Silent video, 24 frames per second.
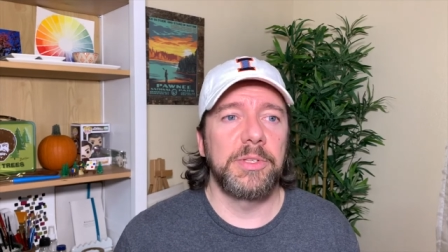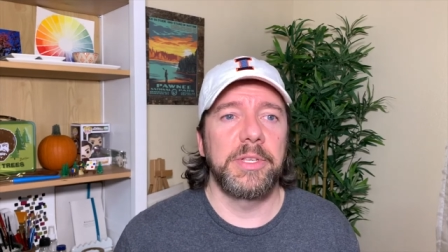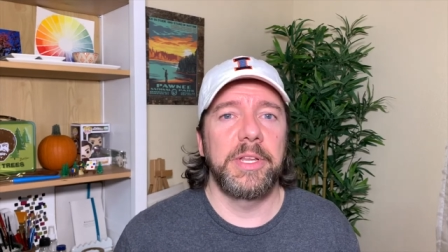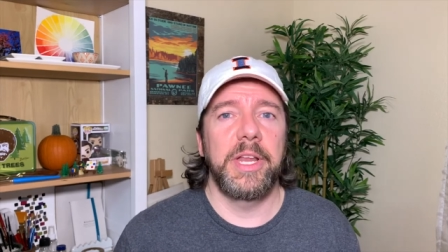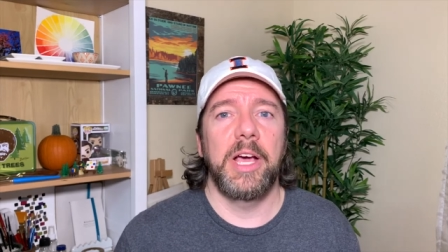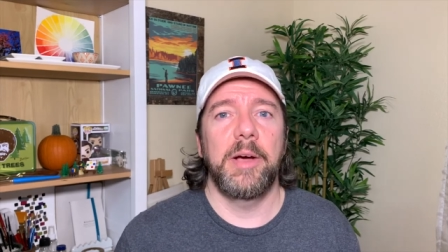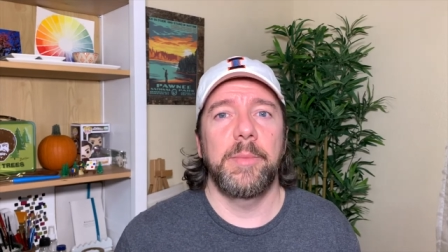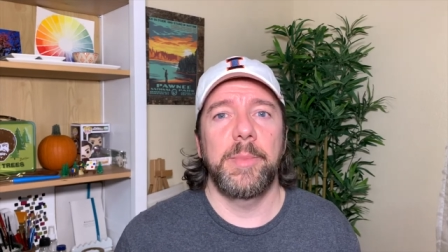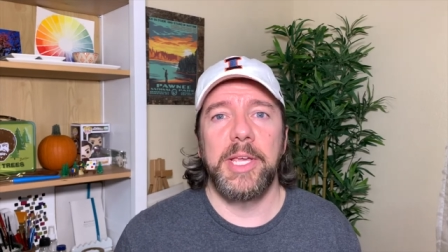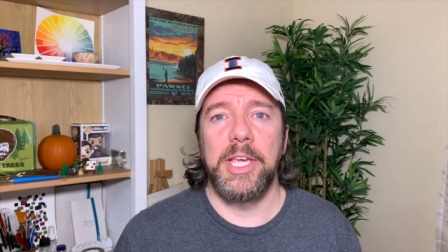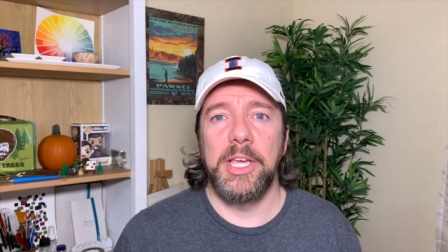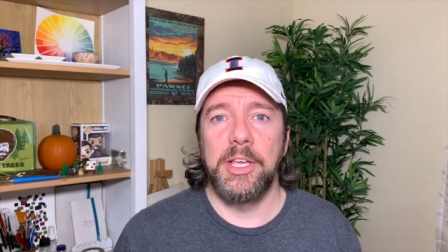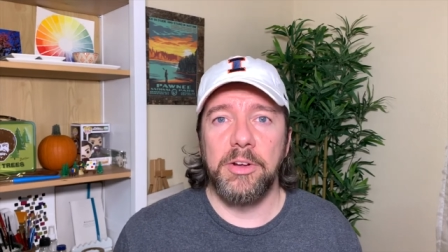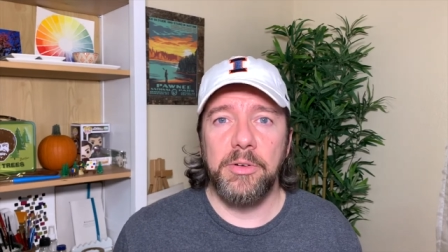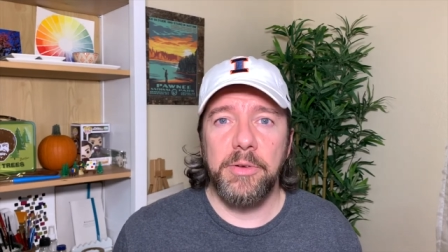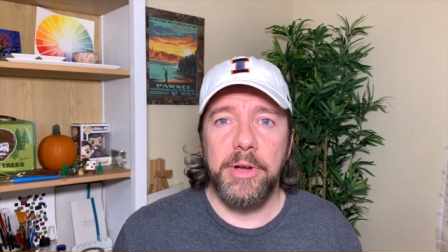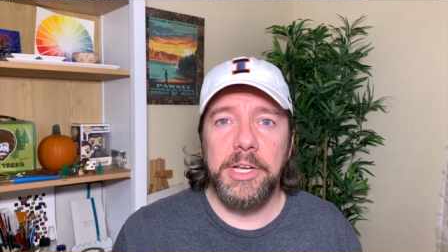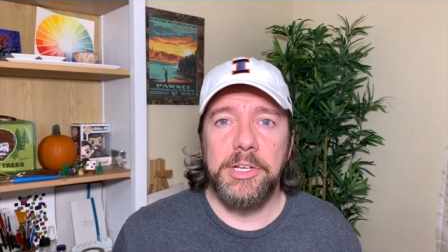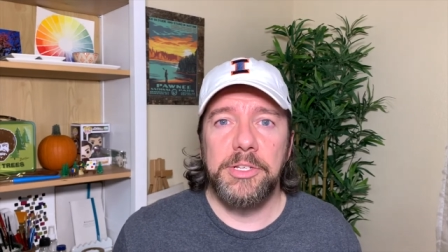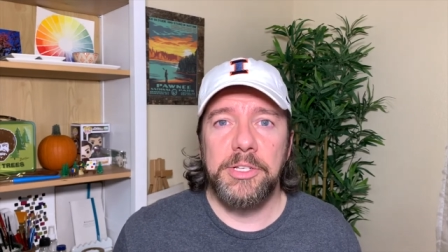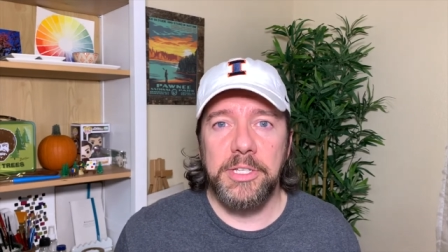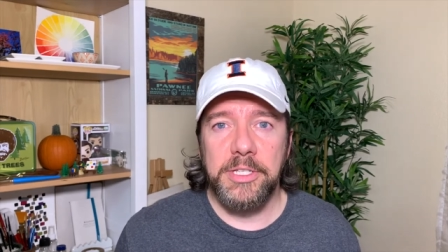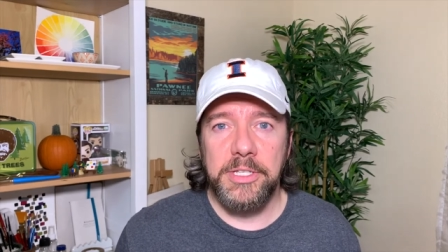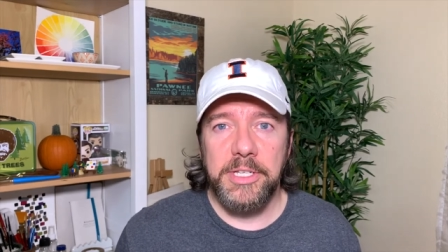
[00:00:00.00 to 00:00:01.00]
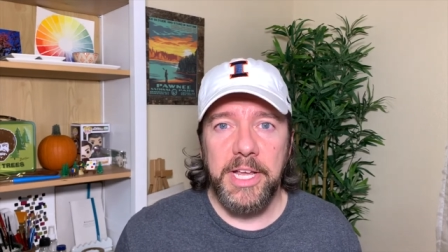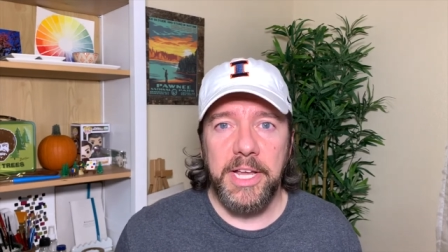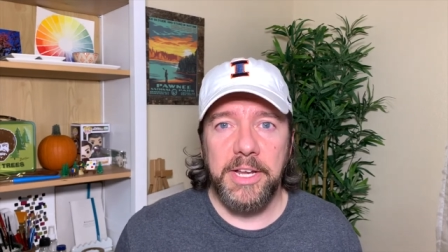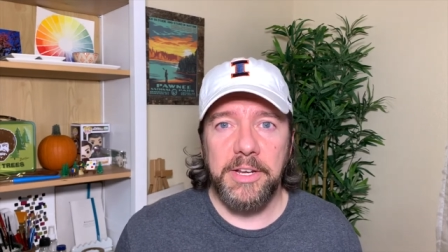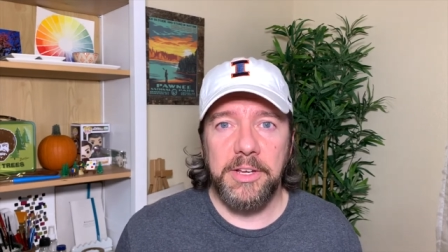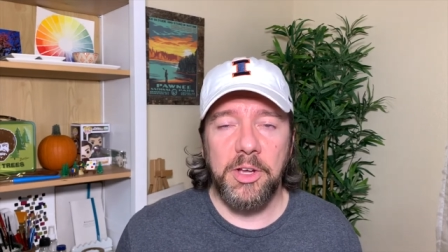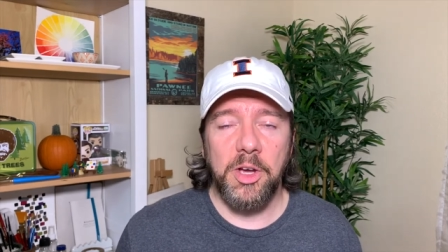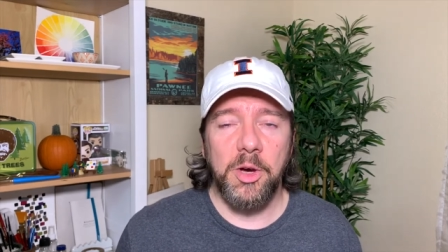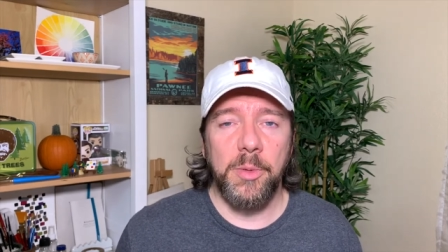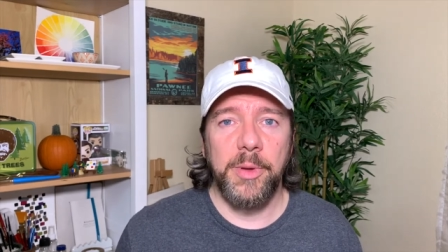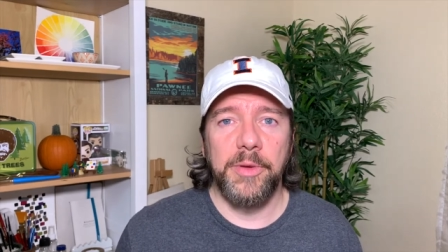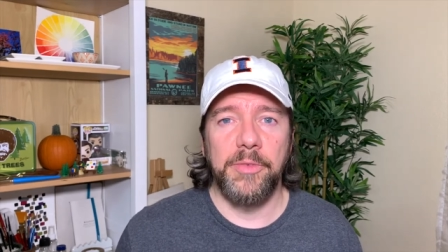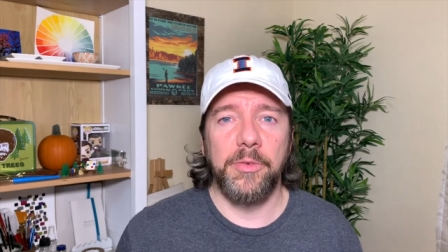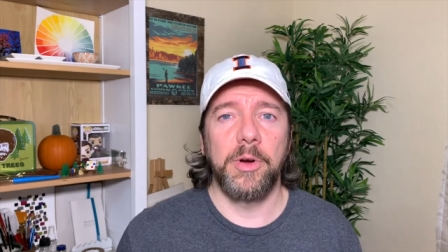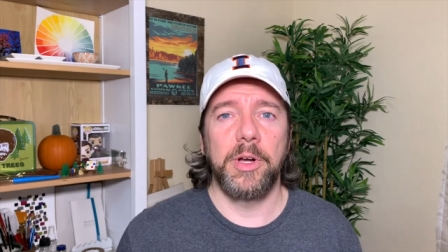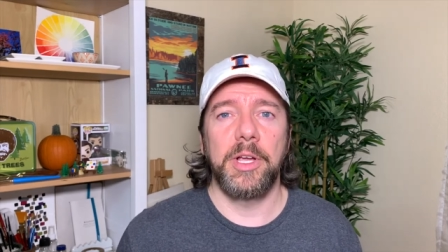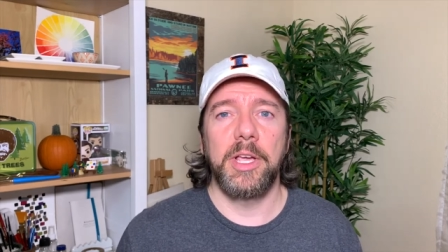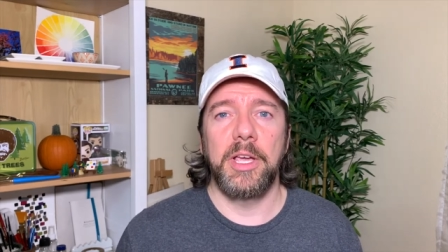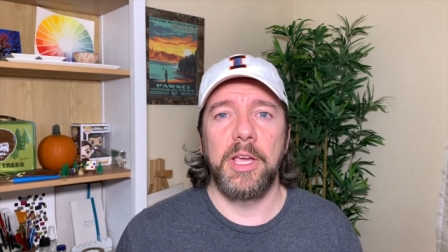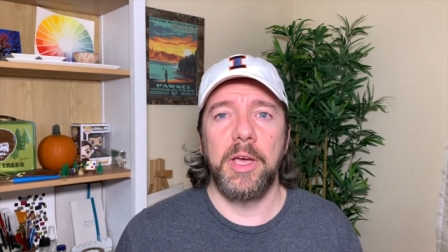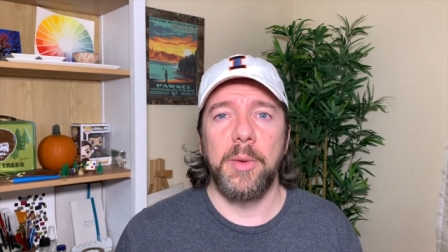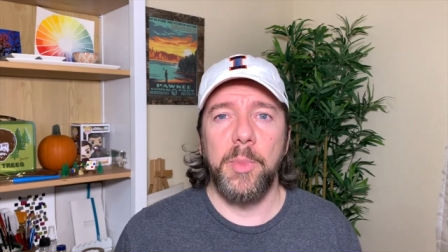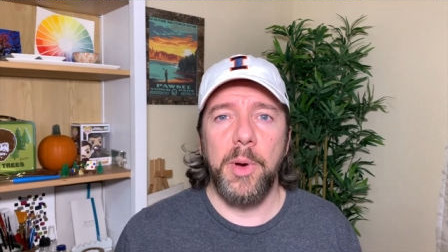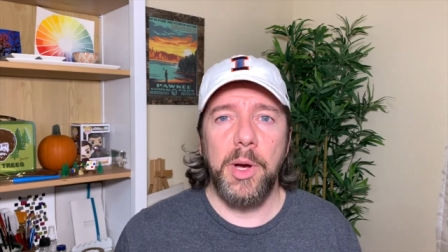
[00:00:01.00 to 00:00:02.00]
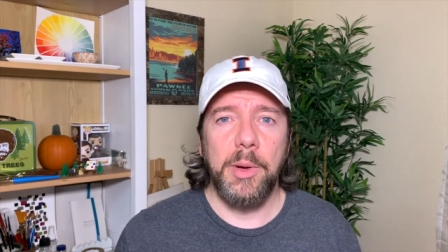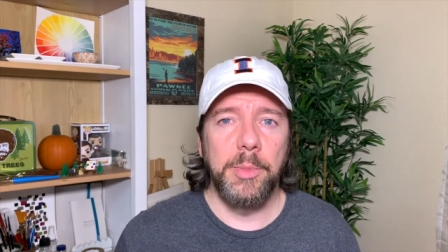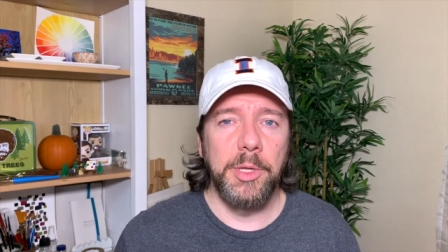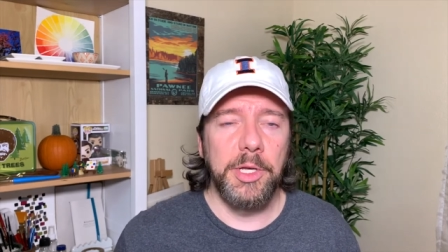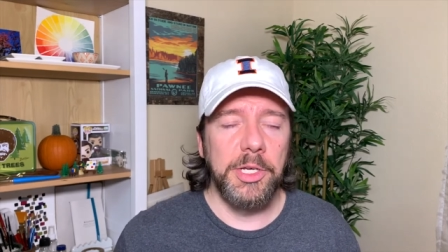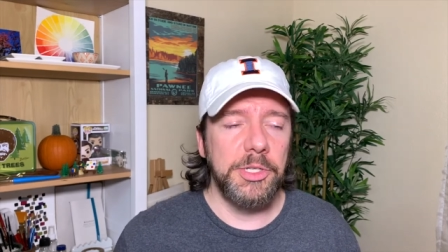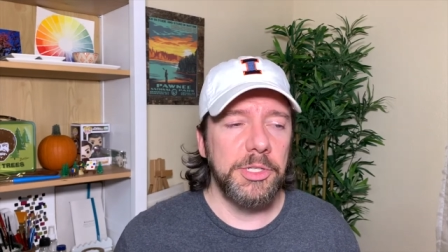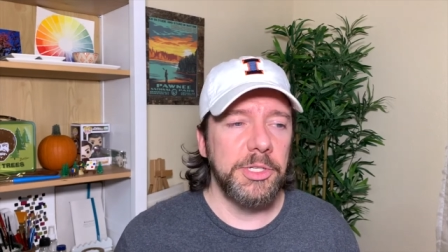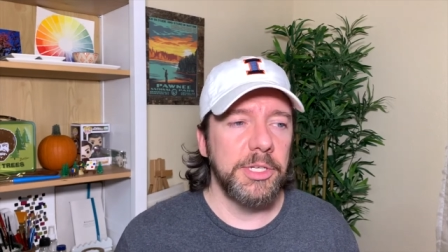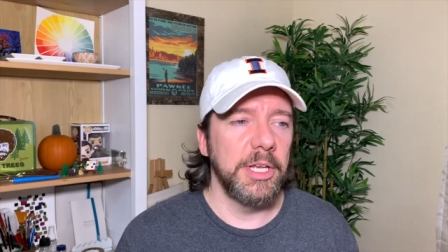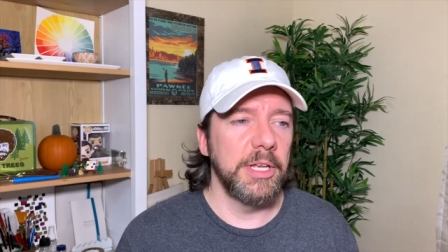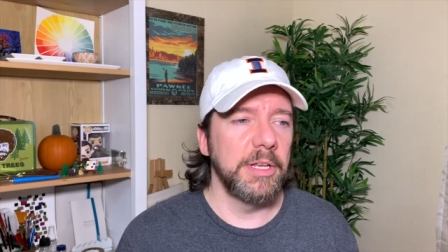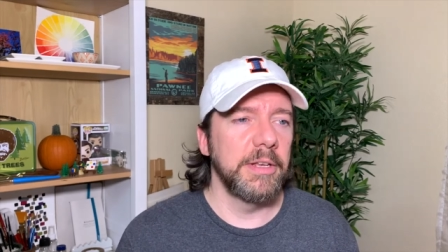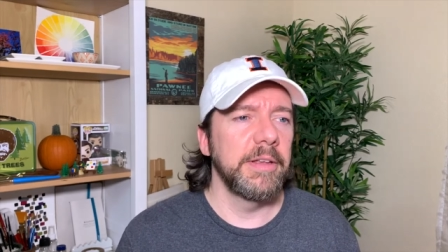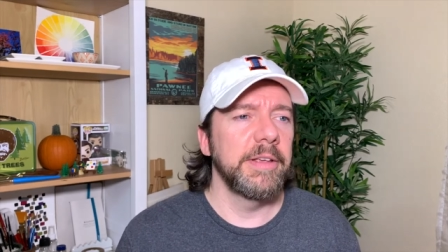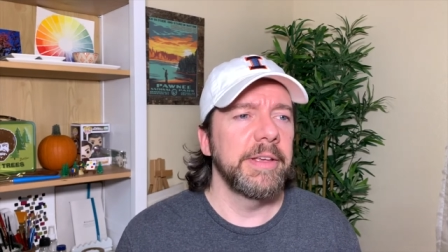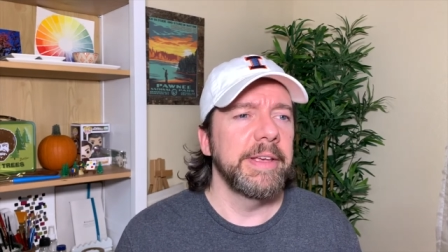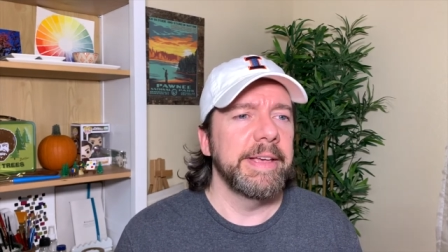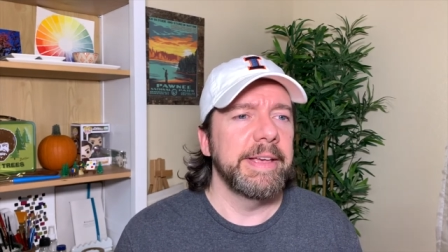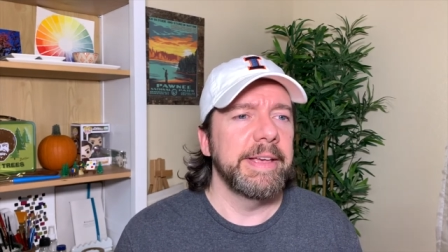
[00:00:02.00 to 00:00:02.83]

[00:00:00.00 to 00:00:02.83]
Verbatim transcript: and how many iterations it had to go before it could get published. And